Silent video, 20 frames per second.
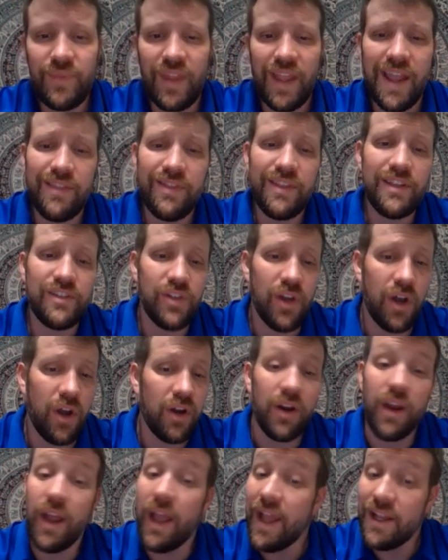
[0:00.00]
And these
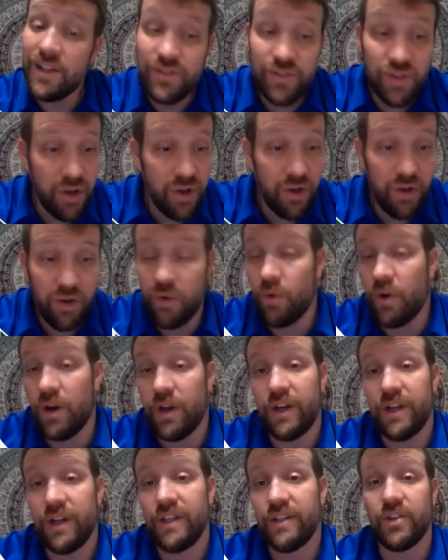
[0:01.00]
are, as all
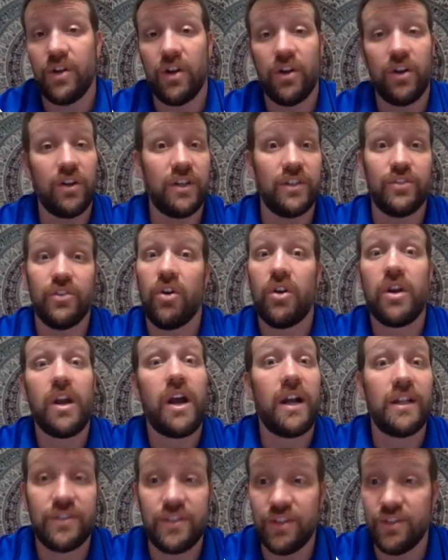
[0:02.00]
quantities are, as all
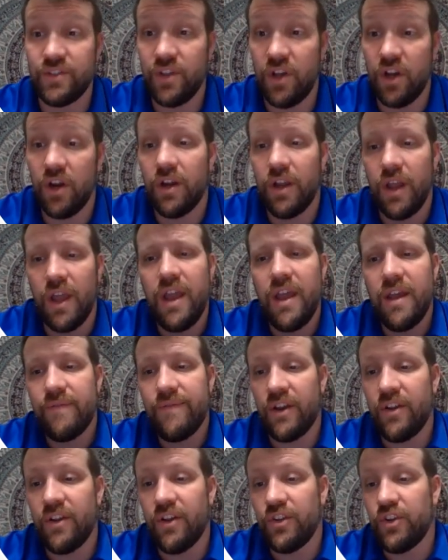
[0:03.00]
constants are,
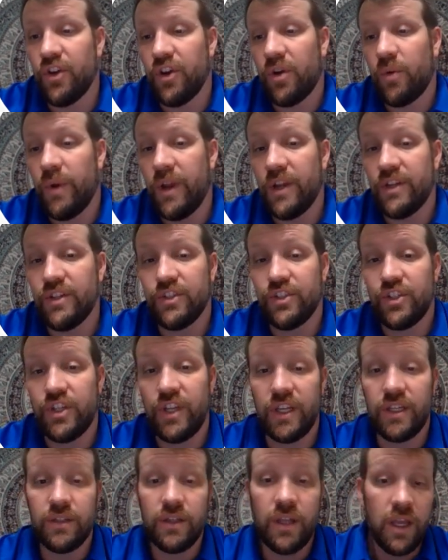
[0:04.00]
found on your equation
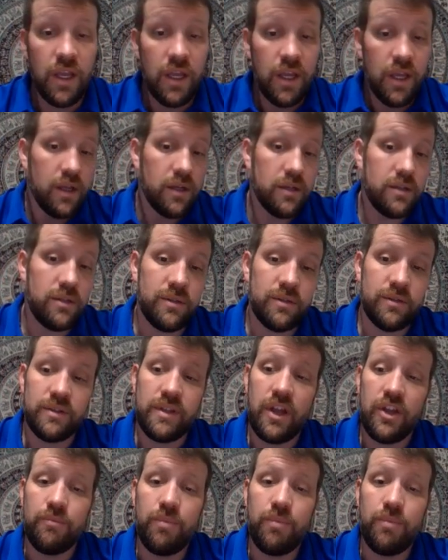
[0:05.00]
sheet. Now,